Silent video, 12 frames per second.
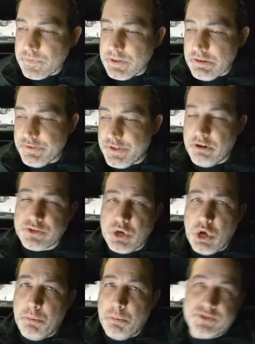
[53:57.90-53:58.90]
theirs
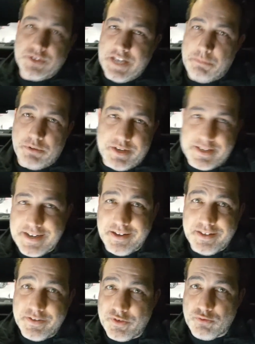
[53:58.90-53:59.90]
almost enabled an entirely
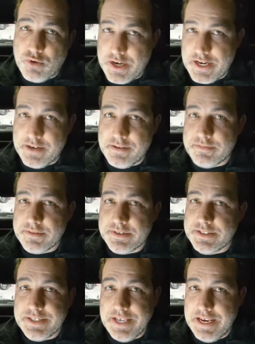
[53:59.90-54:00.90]
different running
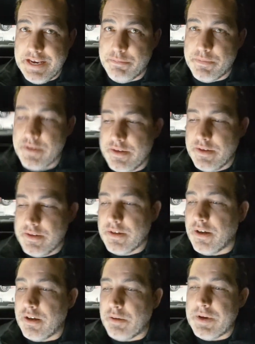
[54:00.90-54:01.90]
scheme
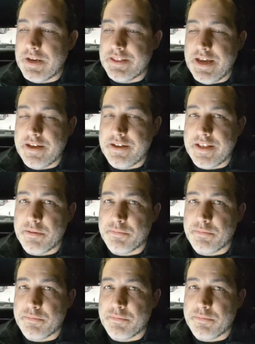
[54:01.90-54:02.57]
in that